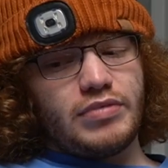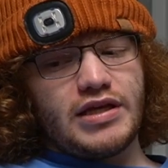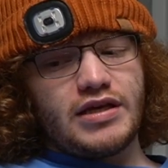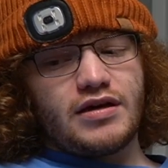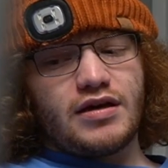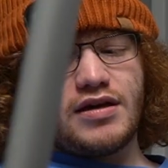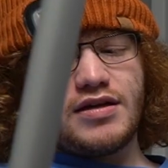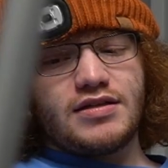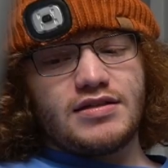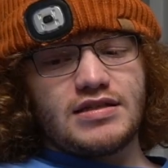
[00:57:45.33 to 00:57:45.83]

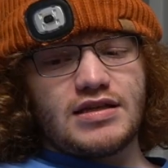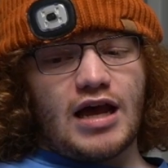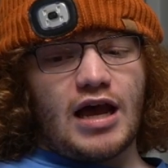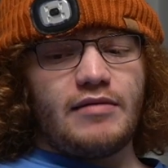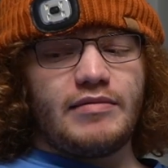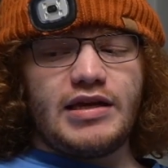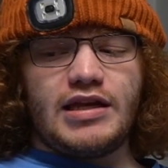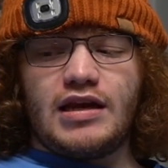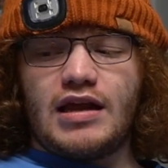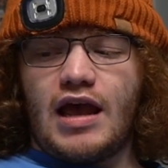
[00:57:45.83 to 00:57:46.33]
Because
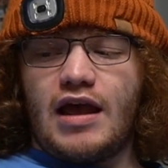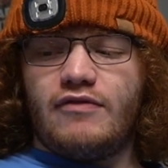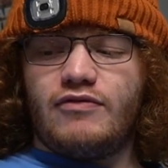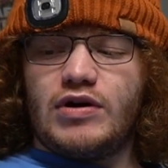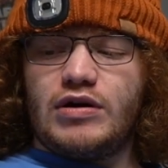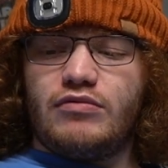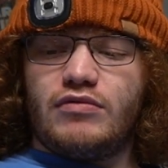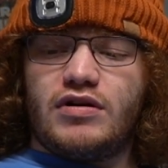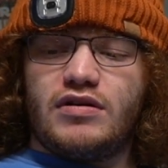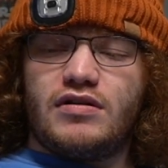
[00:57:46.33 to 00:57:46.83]
I mean,
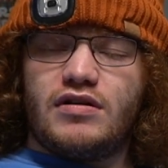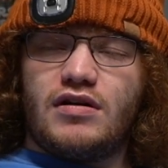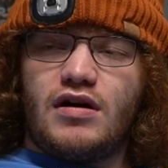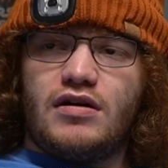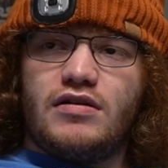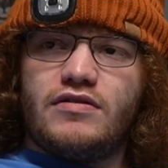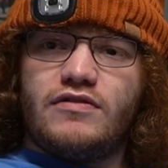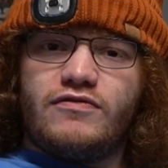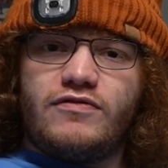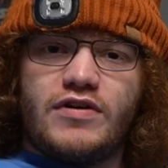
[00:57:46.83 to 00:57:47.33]
everyone,
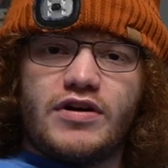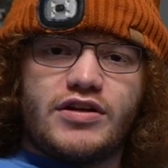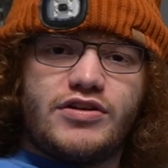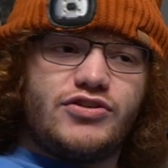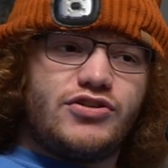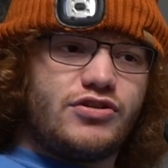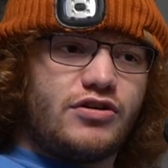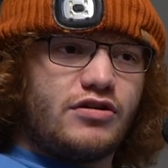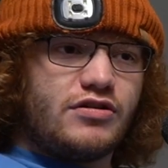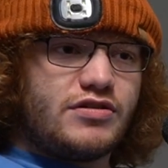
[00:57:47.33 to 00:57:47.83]
all the
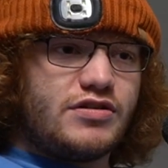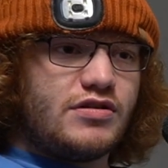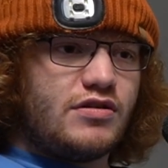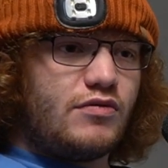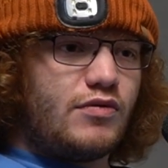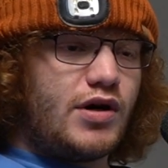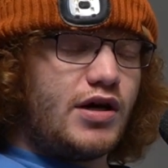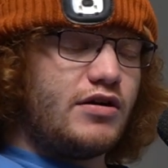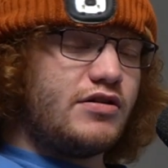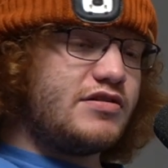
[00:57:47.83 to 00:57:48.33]
fucking sharks in
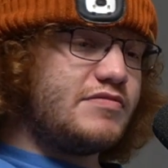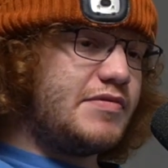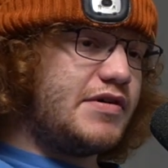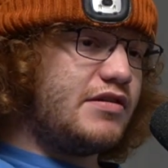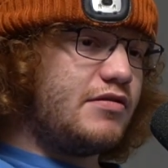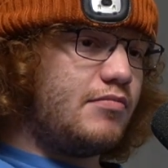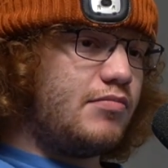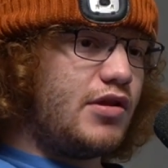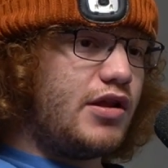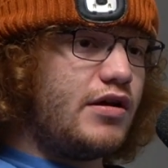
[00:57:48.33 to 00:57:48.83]
the water
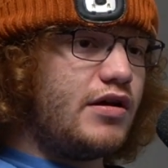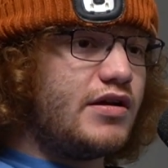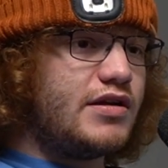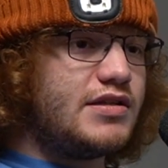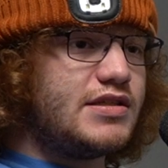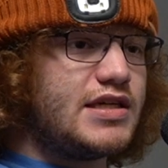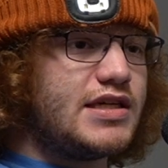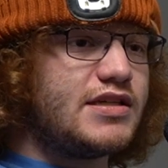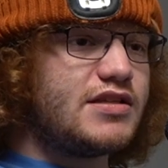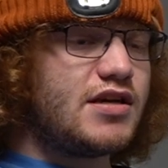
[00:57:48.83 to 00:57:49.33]
smell the blood.
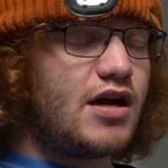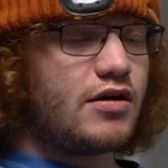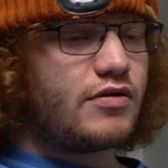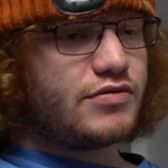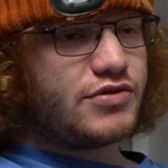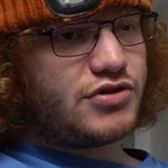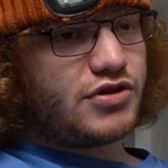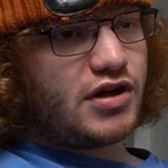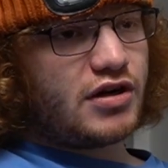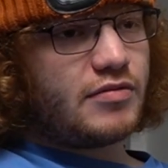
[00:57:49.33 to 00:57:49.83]
Uh,
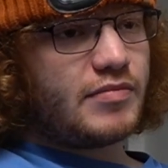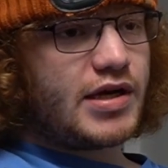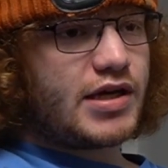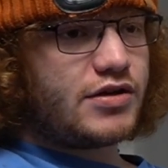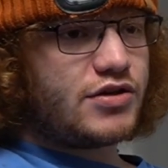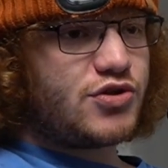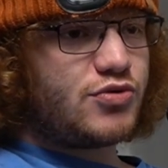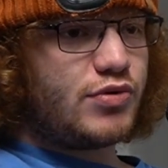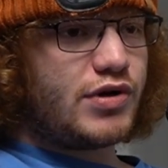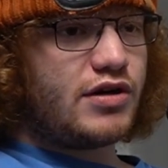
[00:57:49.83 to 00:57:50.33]
TikTok was trying to
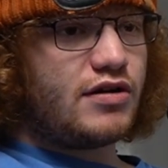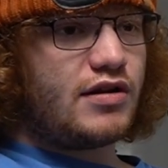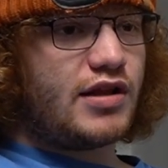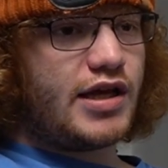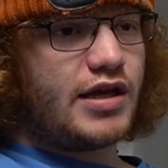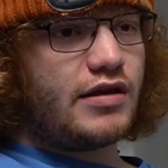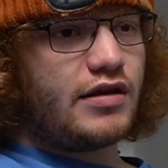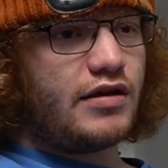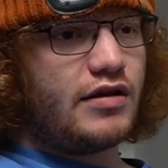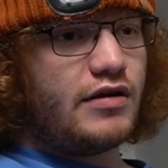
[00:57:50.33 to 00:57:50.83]
make a Twitter
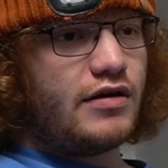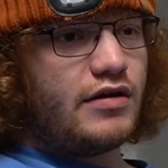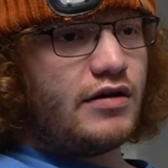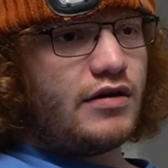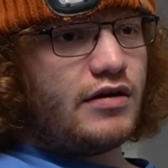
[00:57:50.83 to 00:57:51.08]
like,